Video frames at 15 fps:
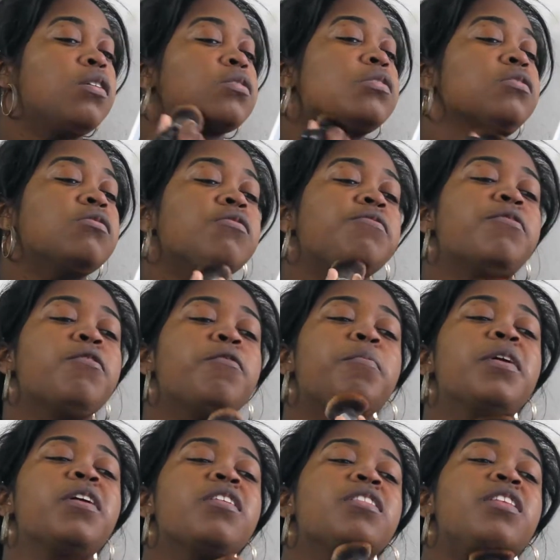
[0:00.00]
Also, if you've
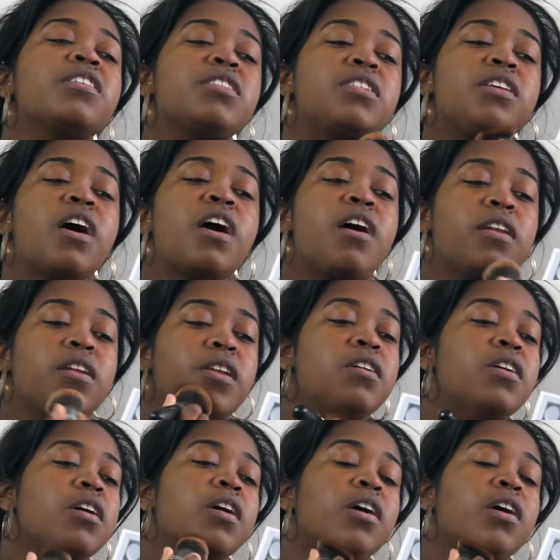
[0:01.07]
been in the sun